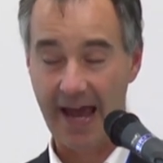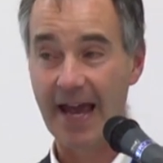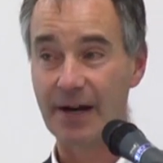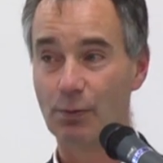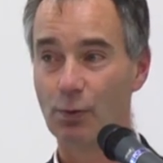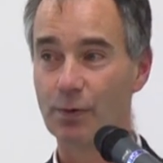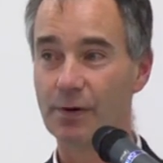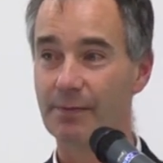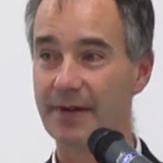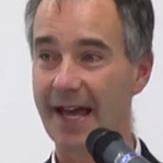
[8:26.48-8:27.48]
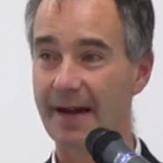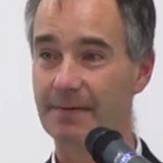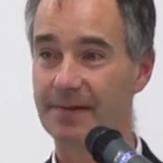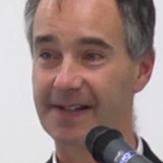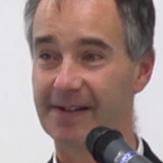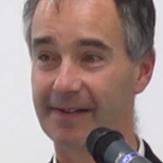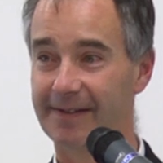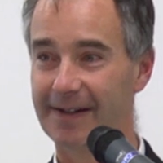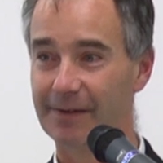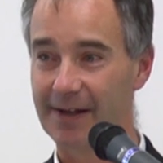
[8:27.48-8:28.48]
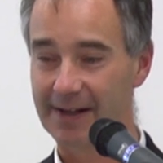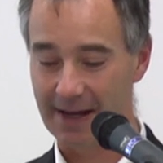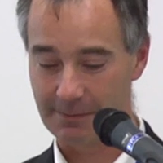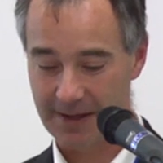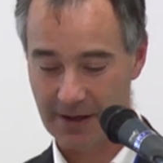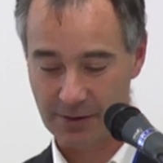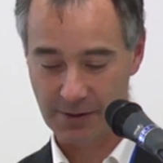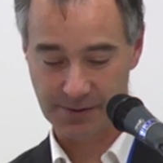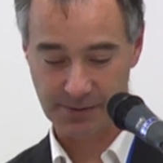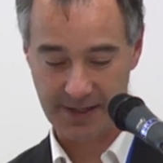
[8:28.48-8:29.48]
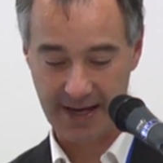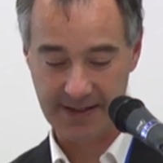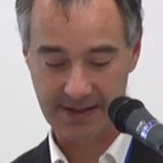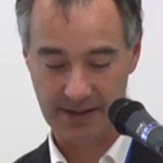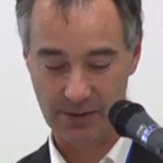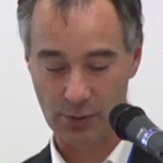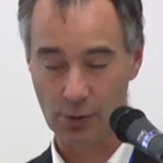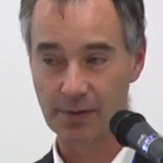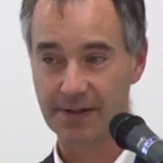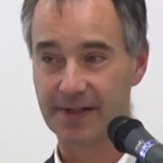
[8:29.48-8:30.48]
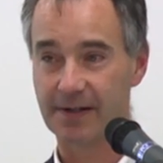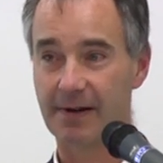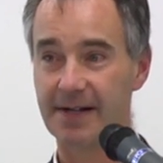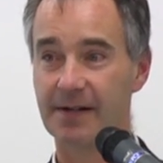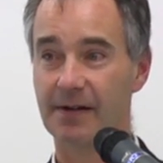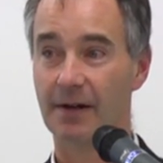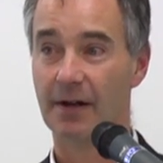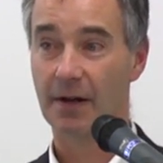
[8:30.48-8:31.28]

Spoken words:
and will not be able to settle their claim without consultation or consideration